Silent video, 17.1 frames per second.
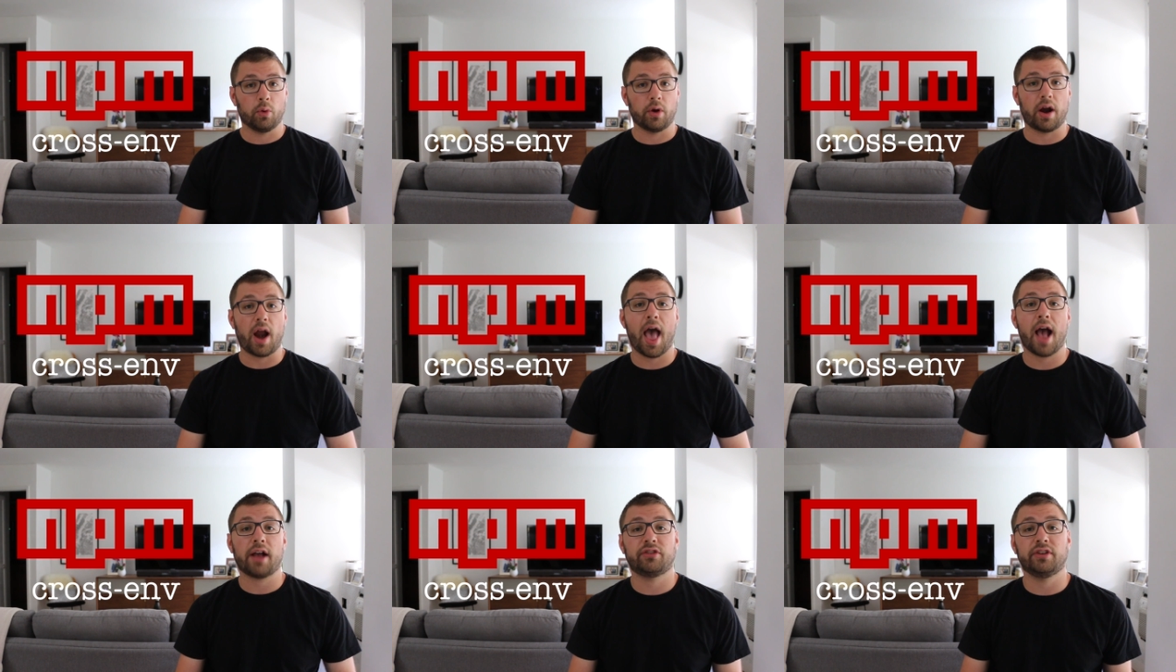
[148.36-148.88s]

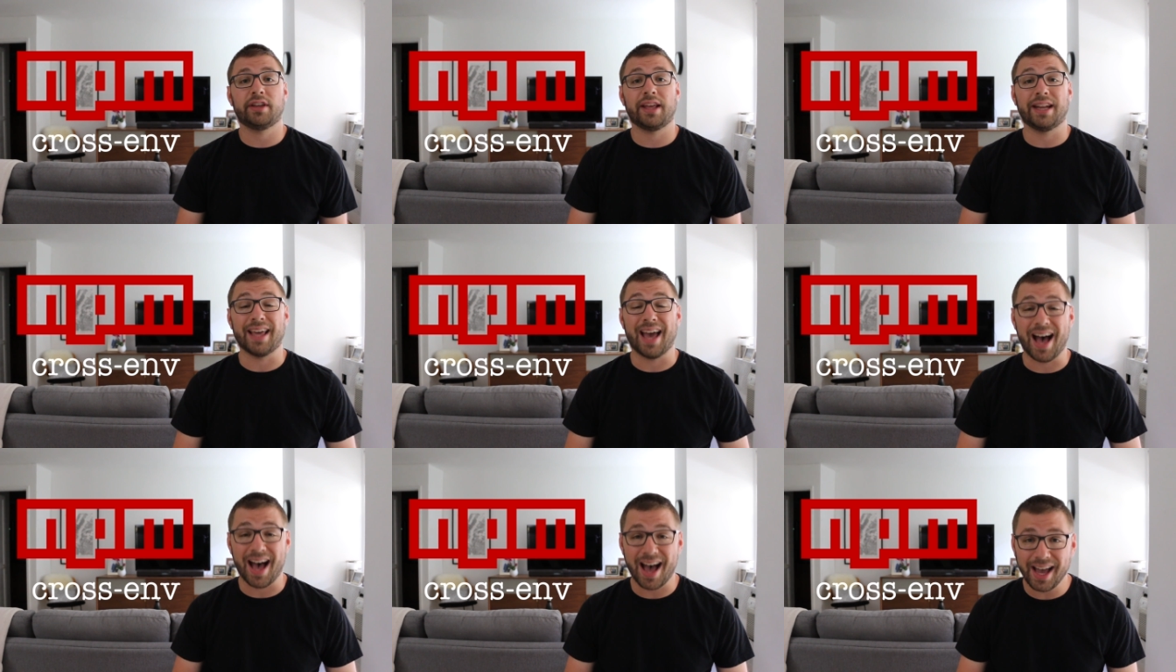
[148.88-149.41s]
were actually
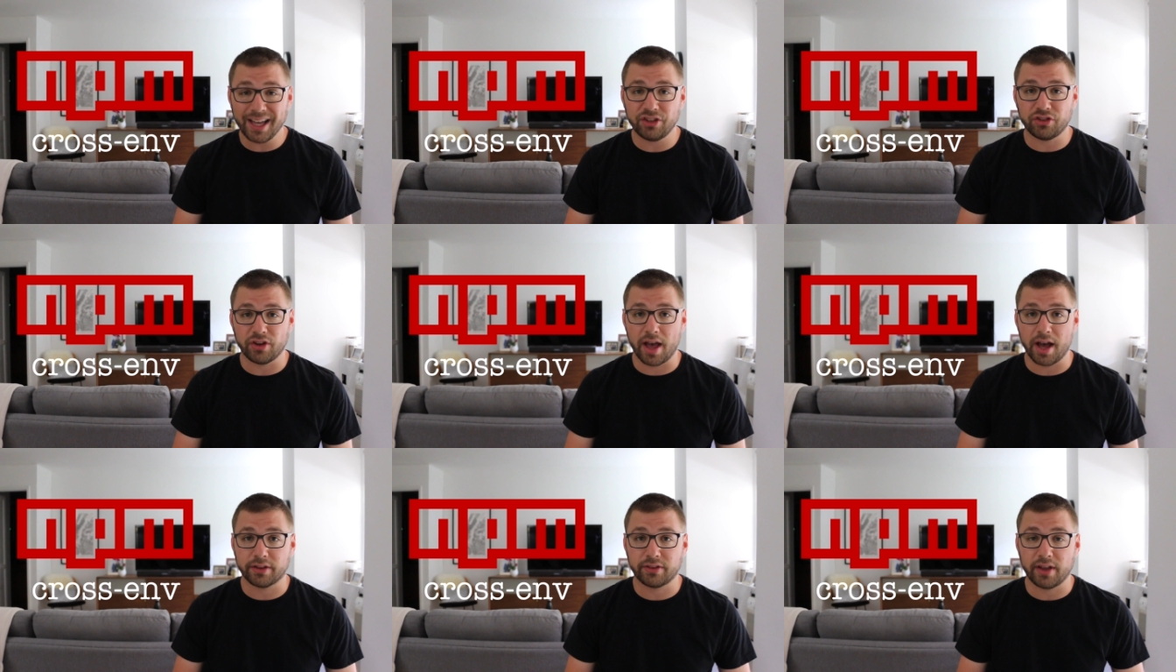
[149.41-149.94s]
getting
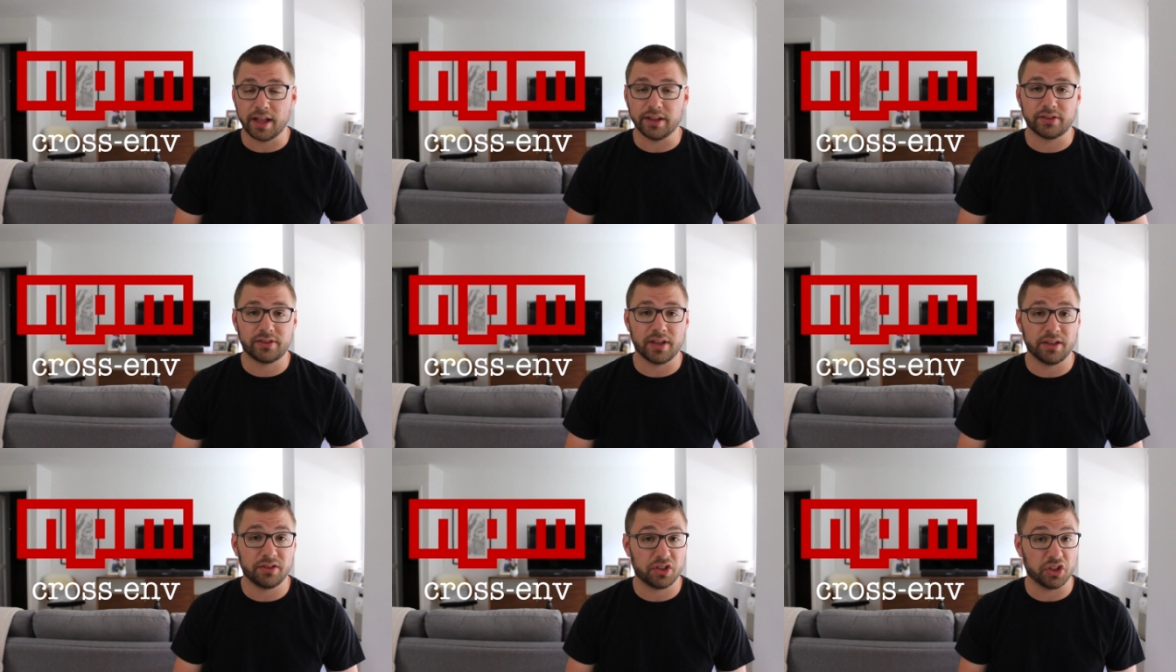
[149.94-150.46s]
hijacked and
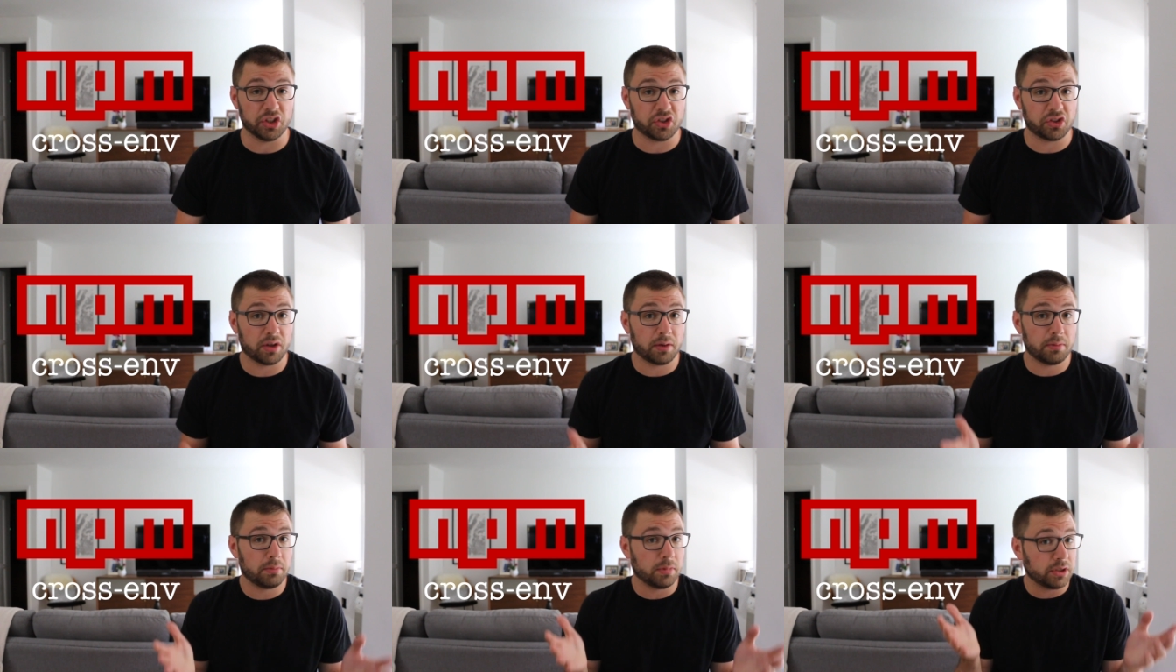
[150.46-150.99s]
sent to
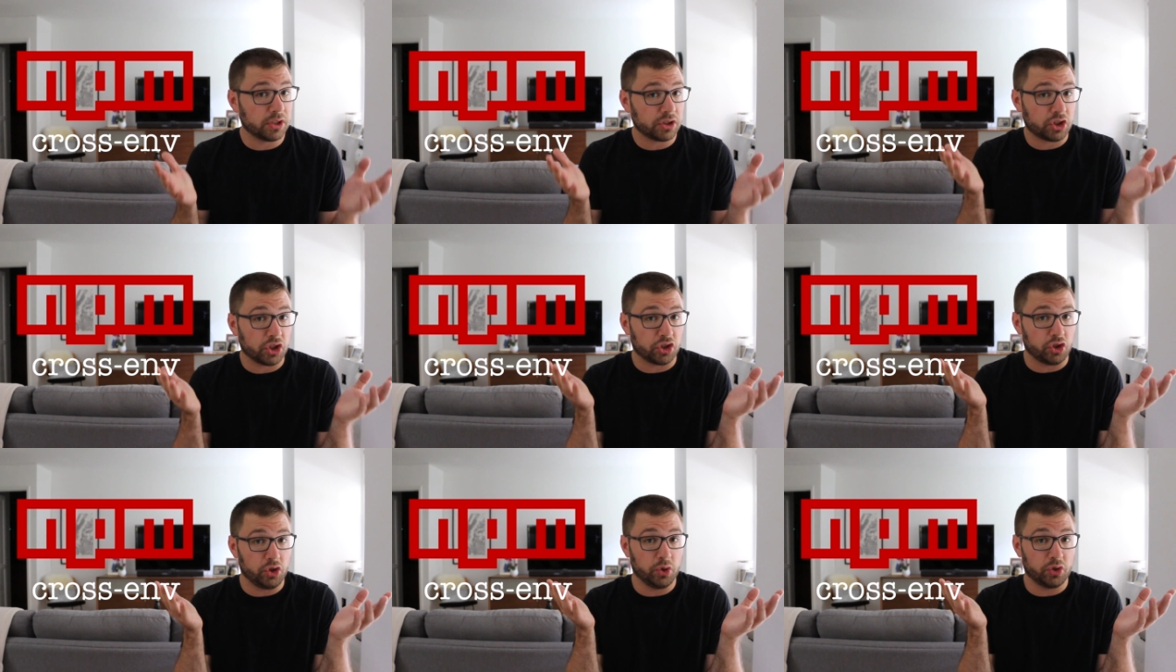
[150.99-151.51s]
some
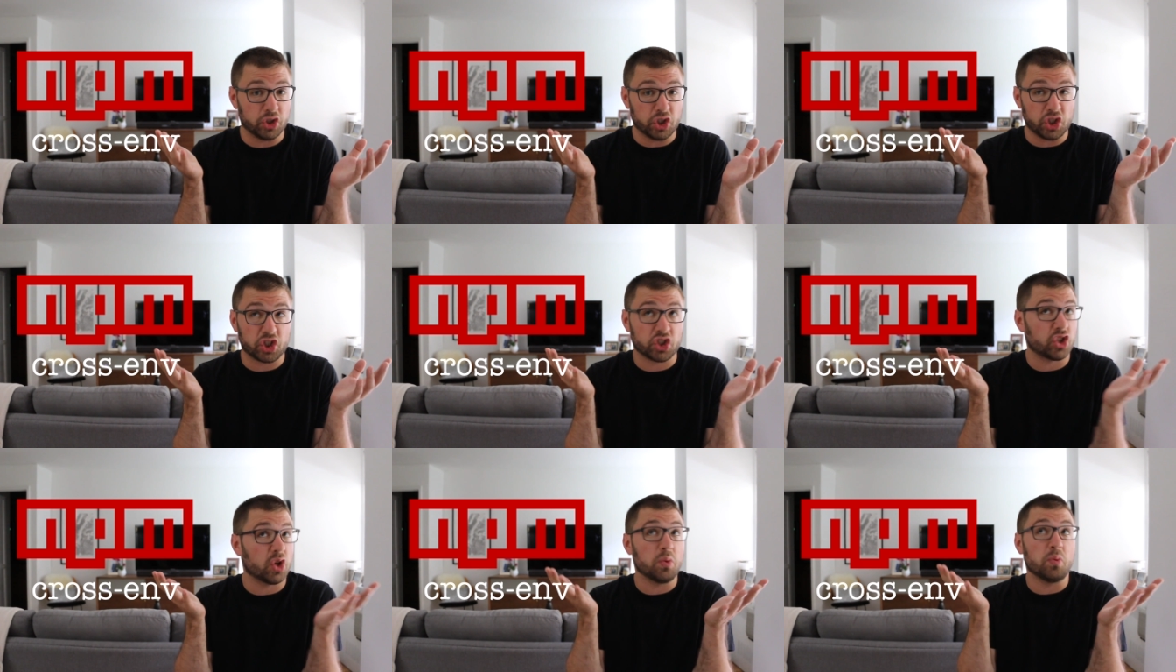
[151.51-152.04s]
malicious user
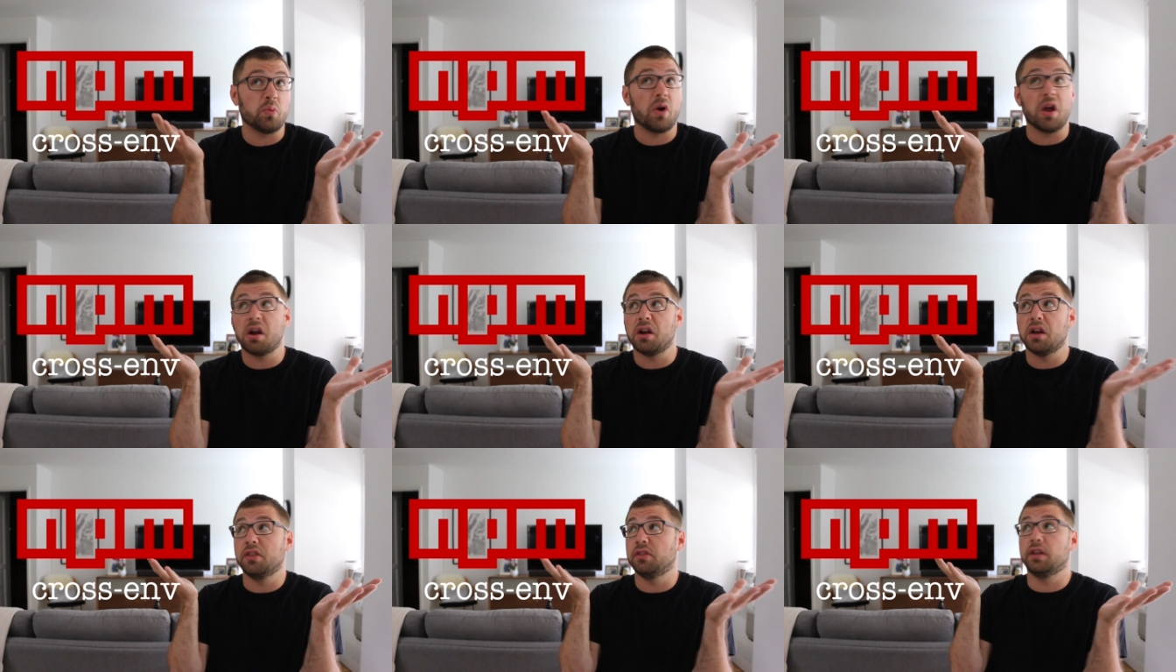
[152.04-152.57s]

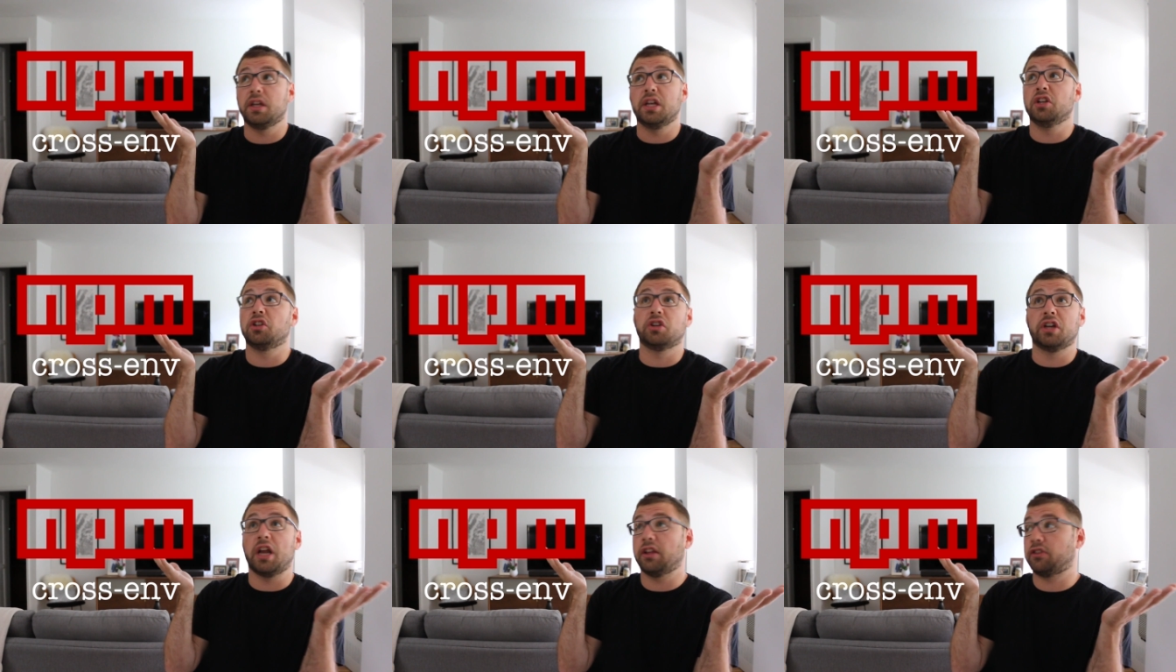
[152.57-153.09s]
somewhere in the
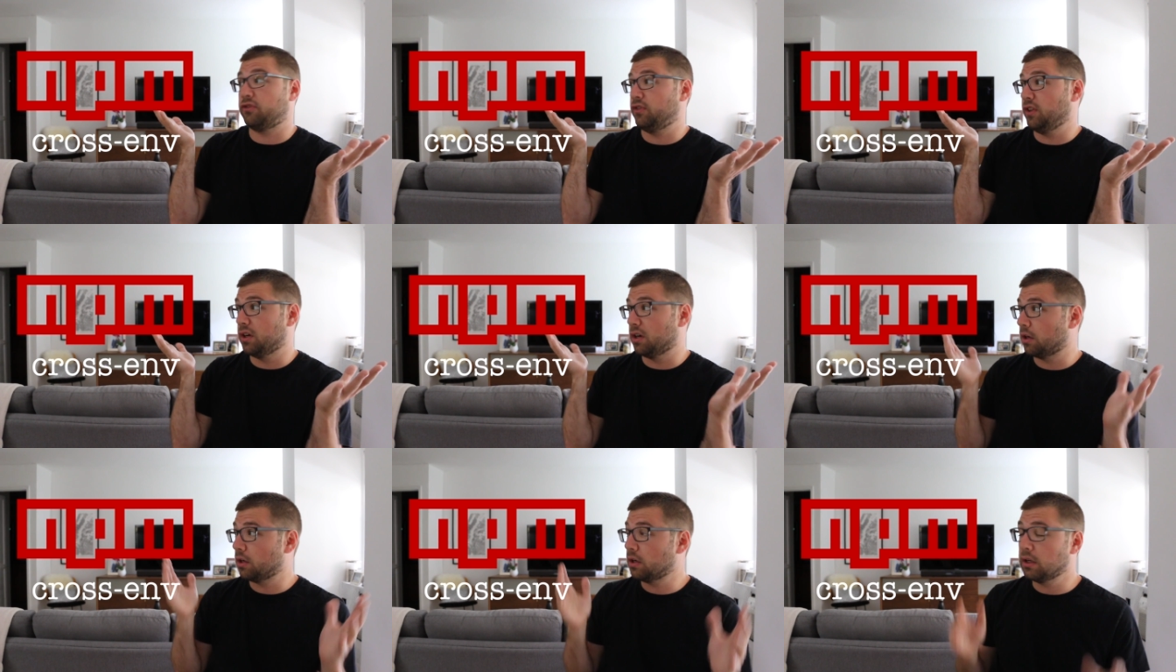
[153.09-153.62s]
internet
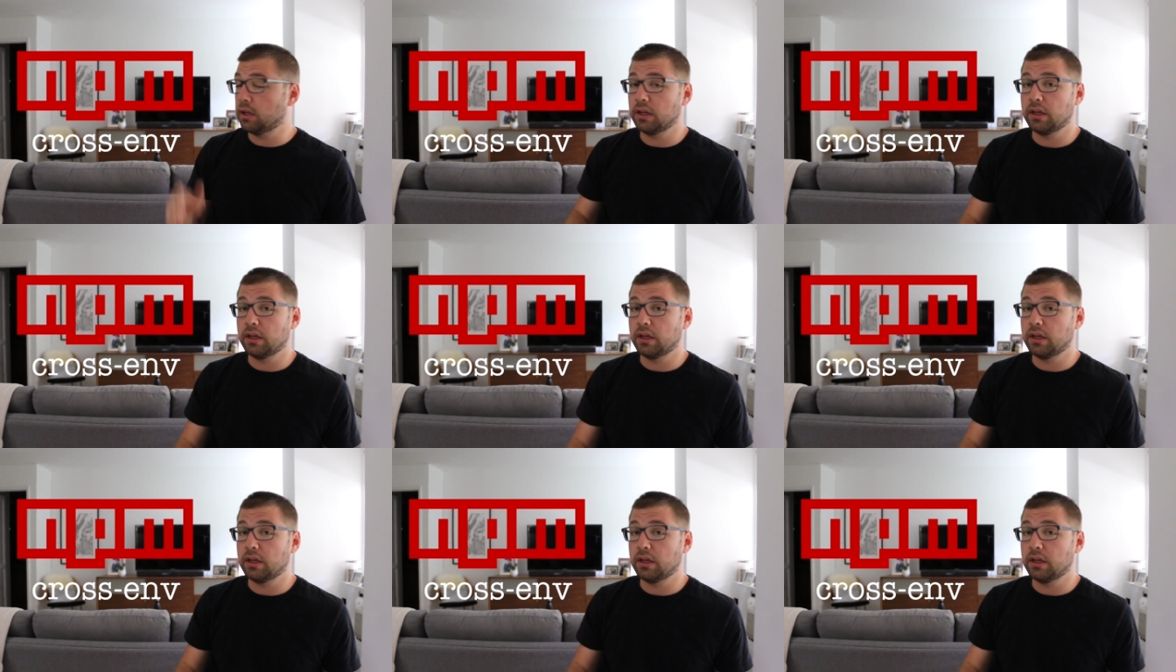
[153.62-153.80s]
sphere.